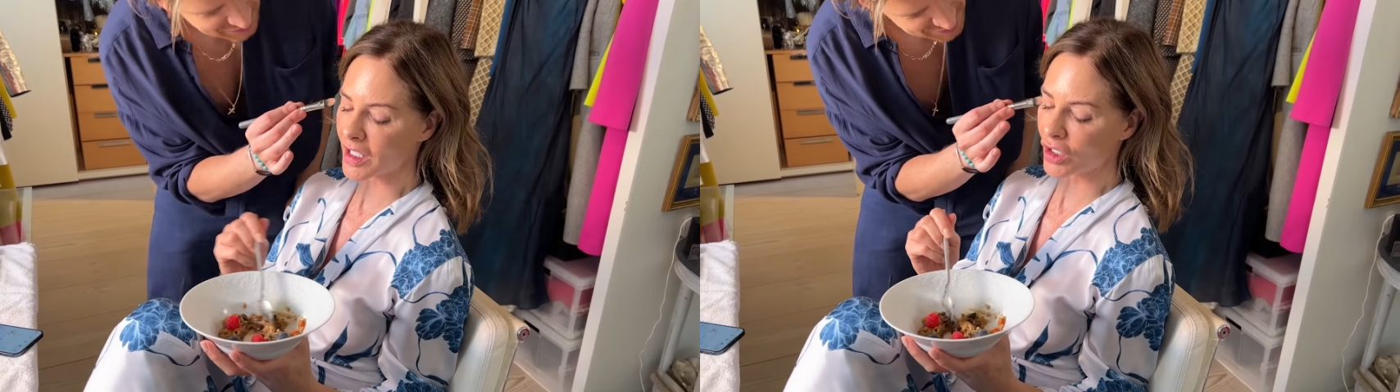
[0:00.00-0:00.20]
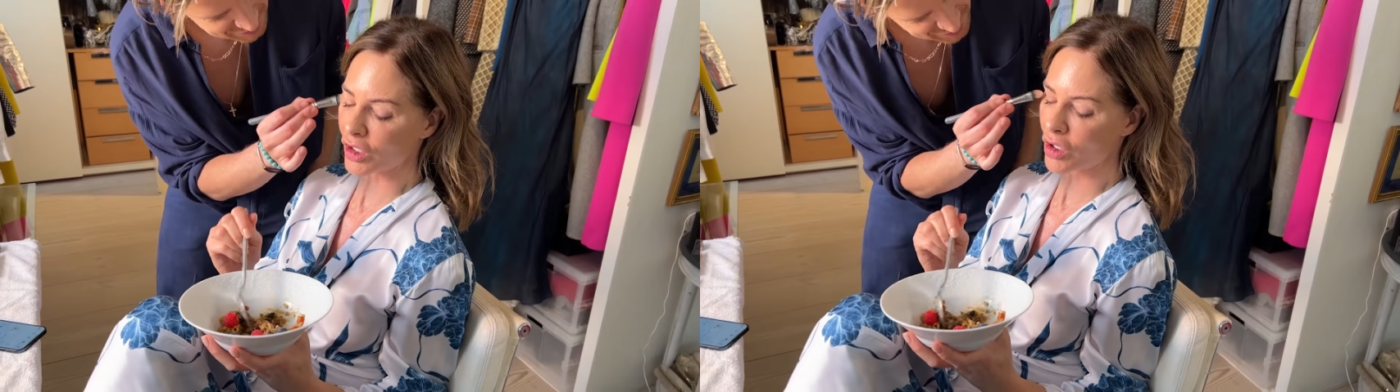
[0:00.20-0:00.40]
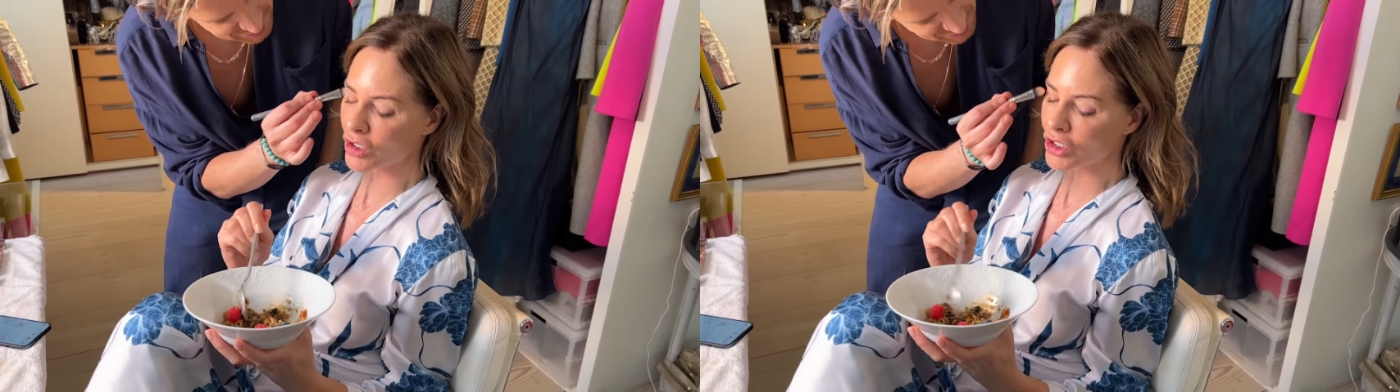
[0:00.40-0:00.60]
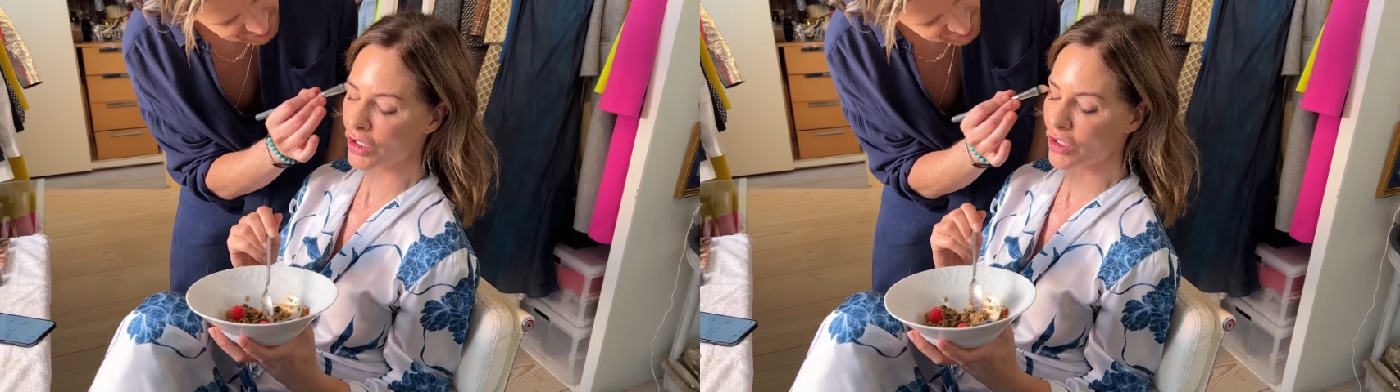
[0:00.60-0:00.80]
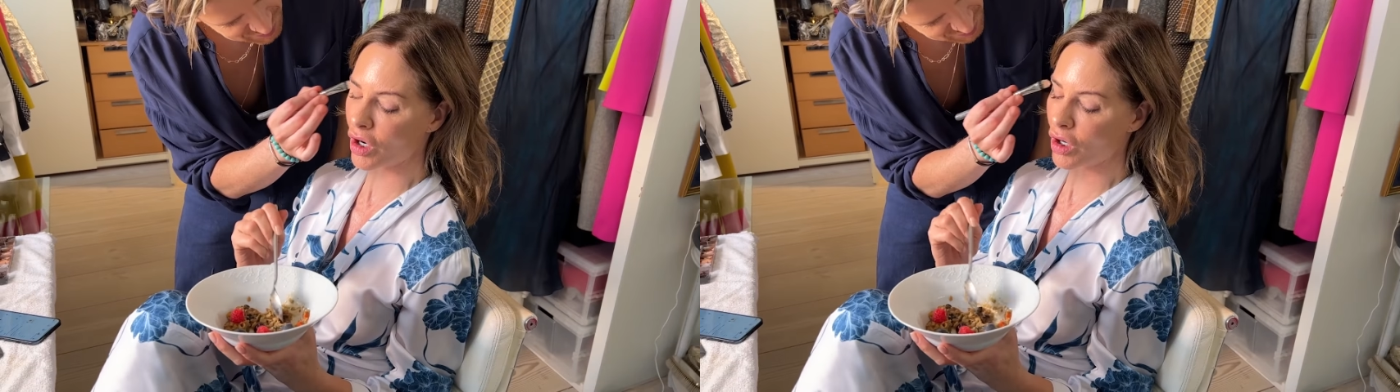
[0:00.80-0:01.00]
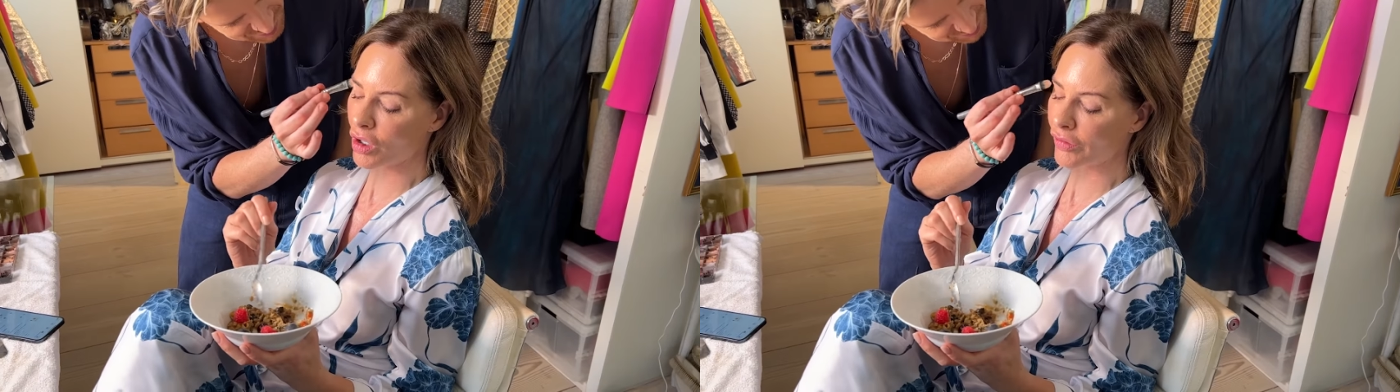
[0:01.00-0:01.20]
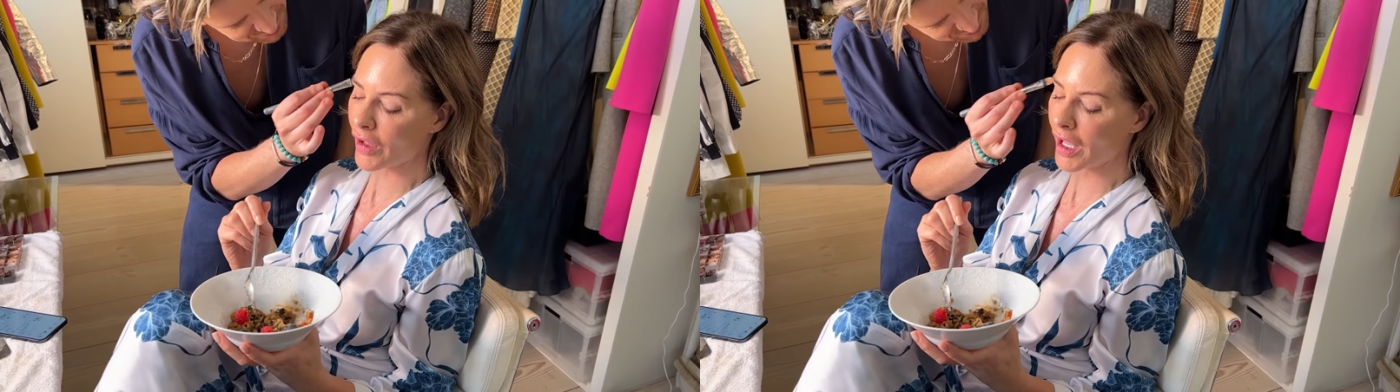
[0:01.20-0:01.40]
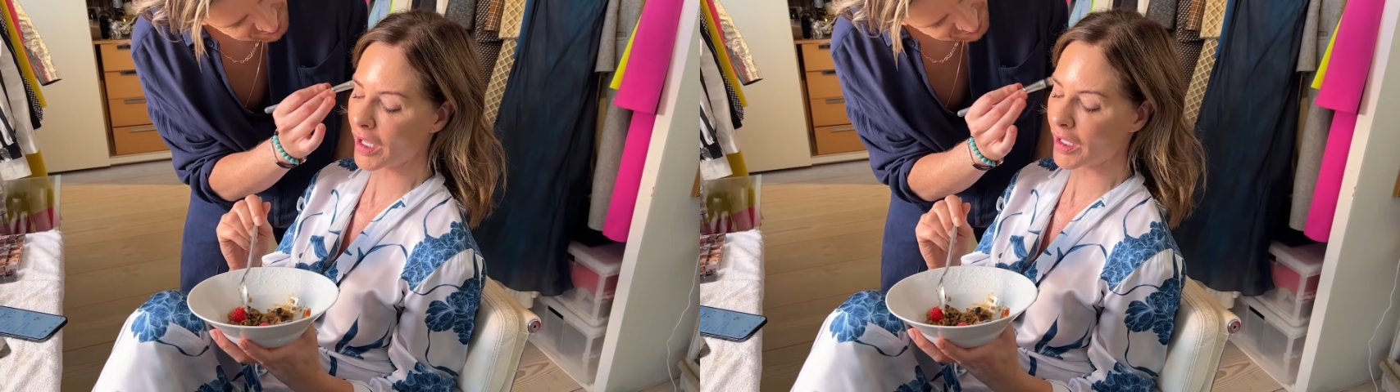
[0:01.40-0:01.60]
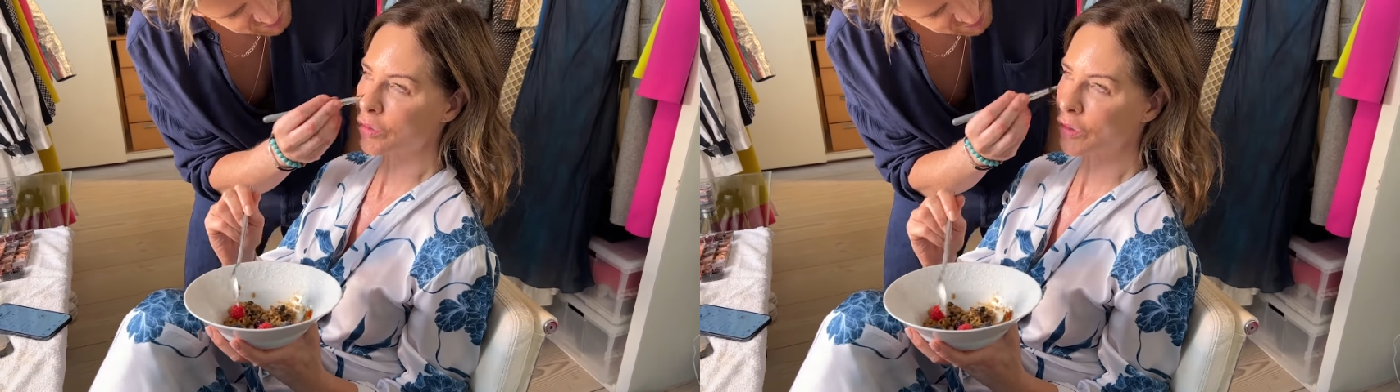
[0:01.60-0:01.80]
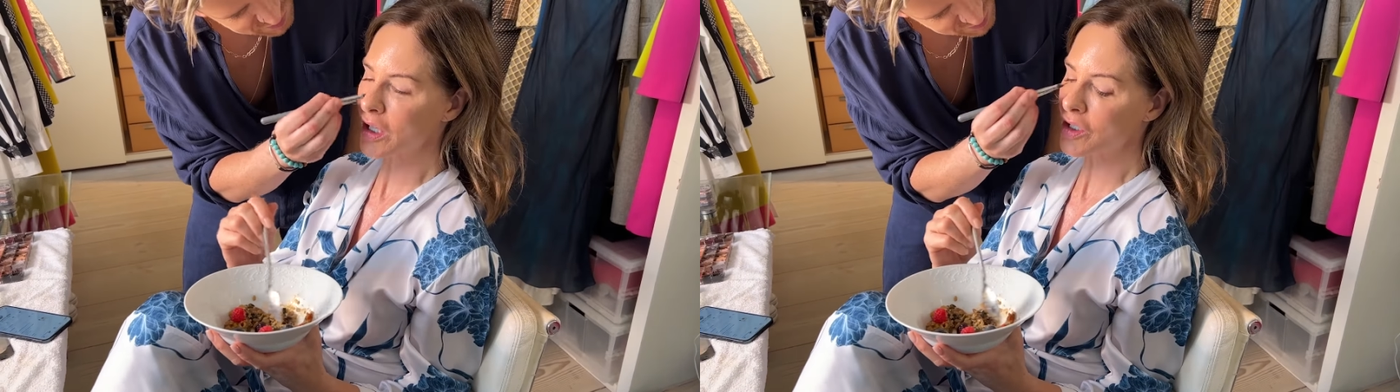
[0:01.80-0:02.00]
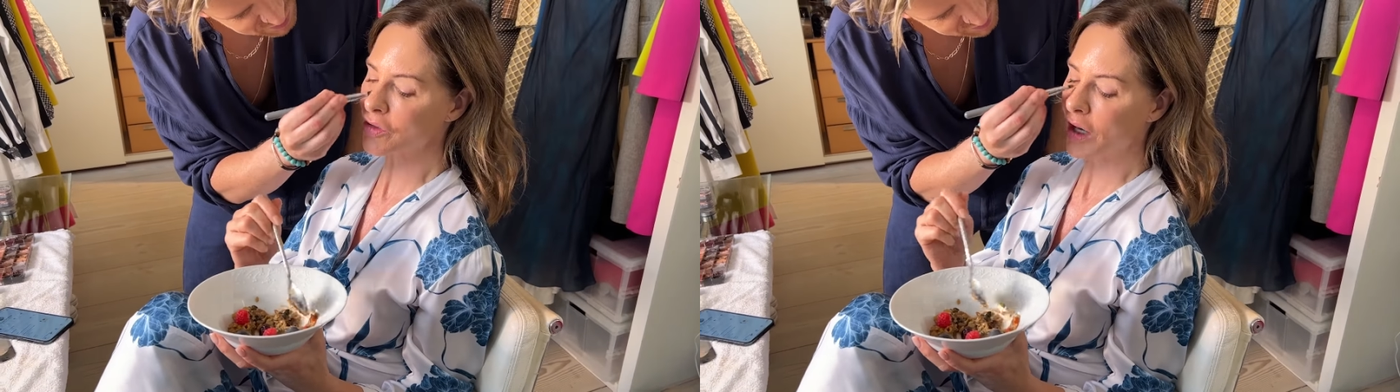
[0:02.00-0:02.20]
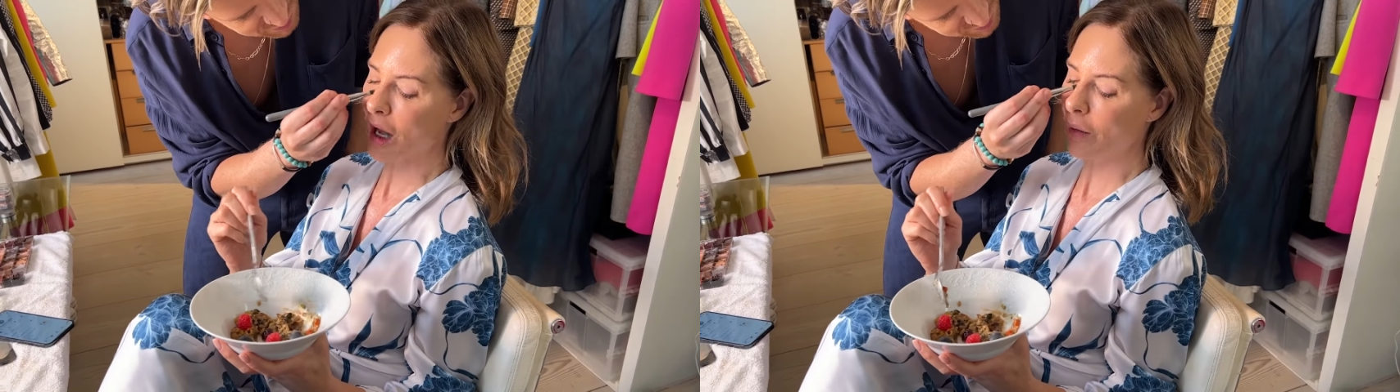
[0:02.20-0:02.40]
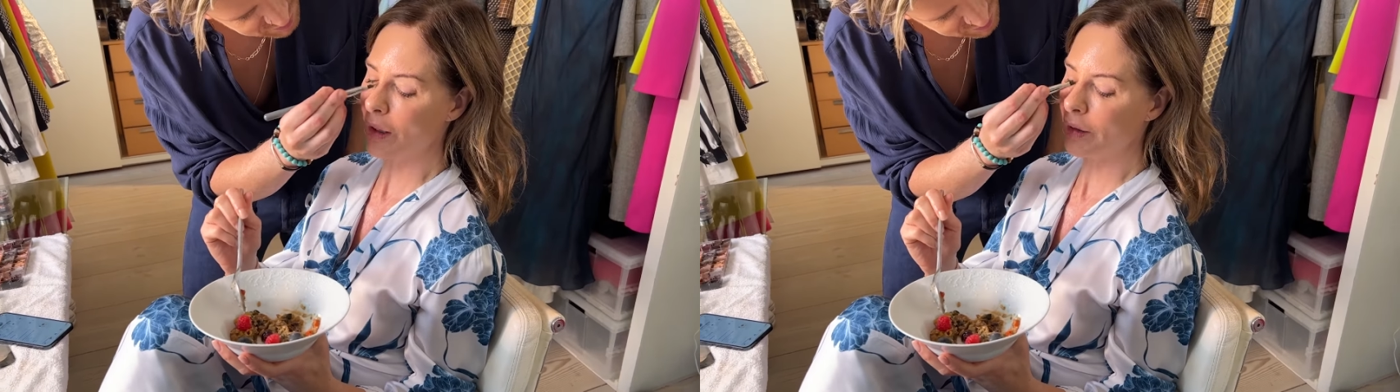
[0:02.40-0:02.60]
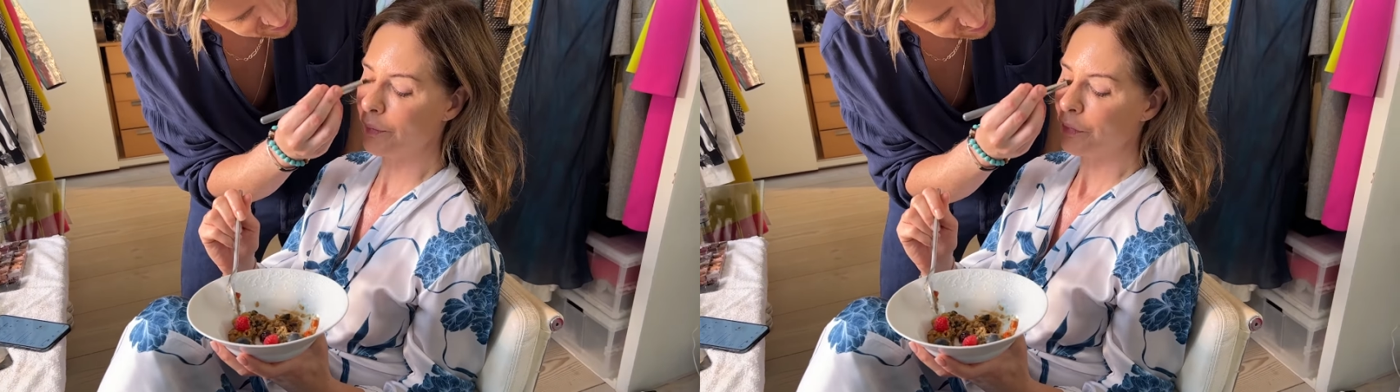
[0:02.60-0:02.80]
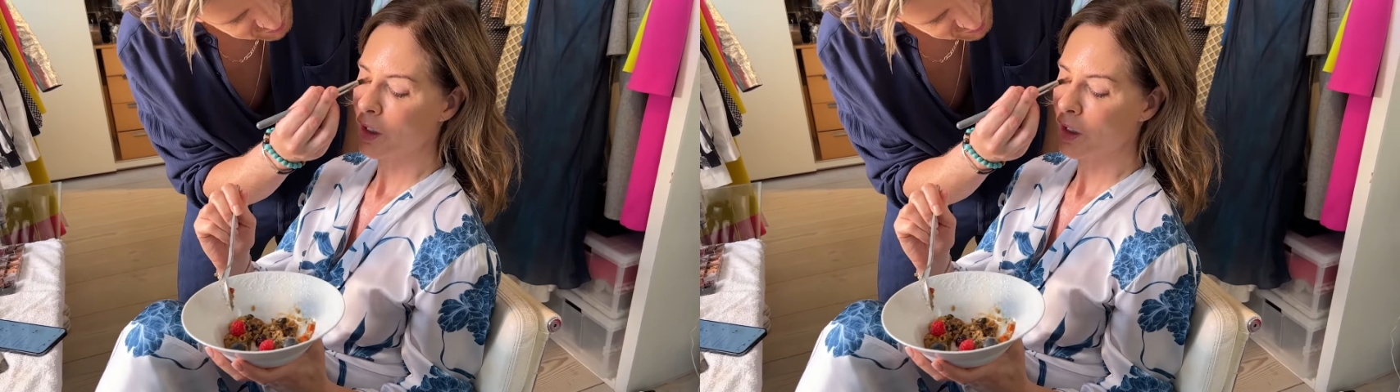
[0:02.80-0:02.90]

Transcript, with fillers: a concoction of a rice flour